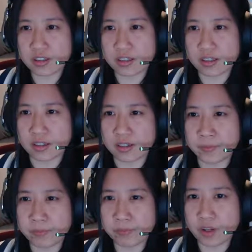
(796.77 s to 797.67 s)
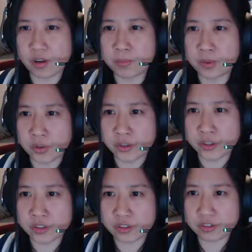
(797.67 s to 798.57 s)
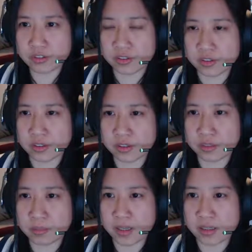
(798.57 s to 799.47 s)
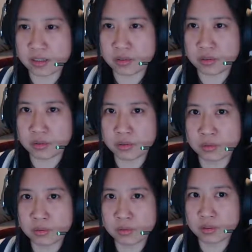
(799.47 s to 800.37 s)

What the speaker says: a burden for Tatoeba to